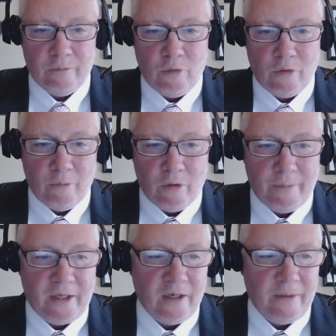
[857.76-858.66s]
more and more
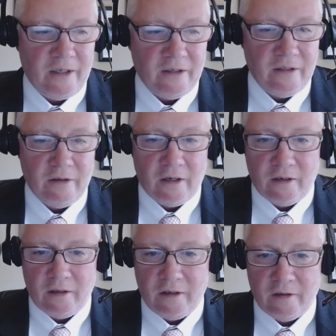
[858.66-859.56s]
becoming
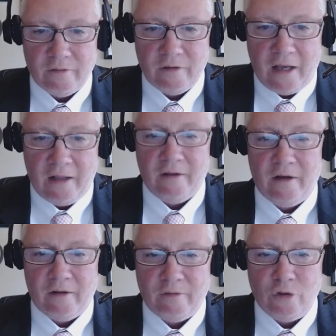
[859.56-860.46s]
a
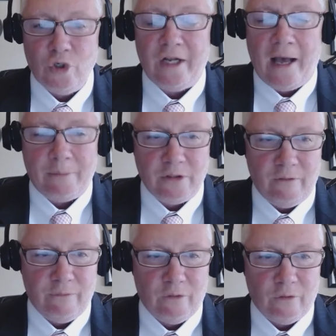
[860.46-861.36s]
good
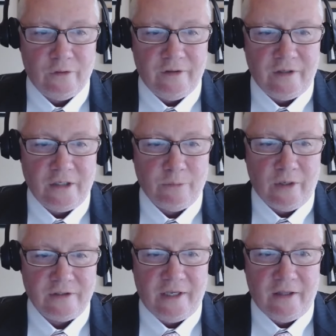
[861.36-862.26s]
option for early stage
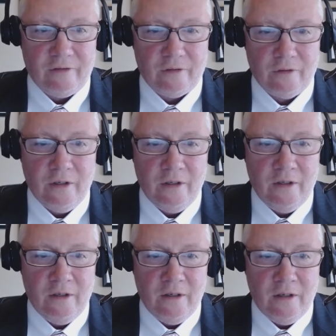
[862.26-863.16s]
breast cancer.
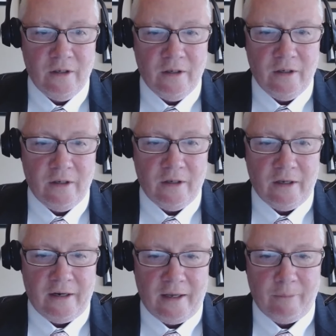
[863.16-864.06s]

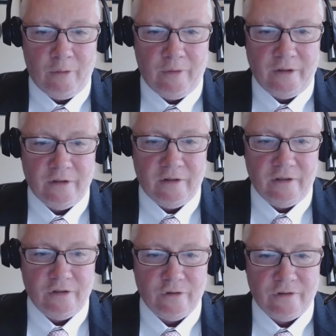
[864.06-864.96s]
And I'm going to, in
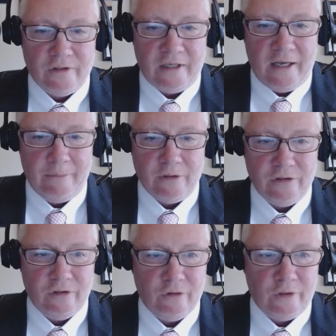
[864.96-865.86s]
the interest of time,
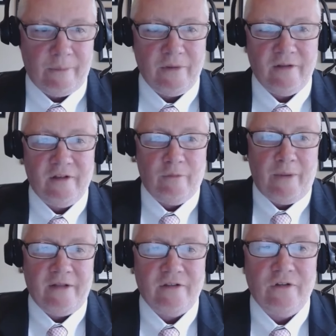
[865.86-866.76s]
just skip this and
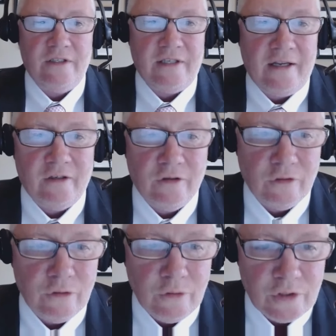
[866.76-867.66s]
basically say, in
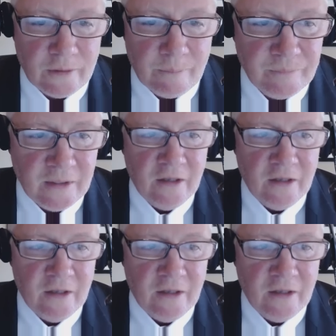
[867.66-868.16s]
conclusion,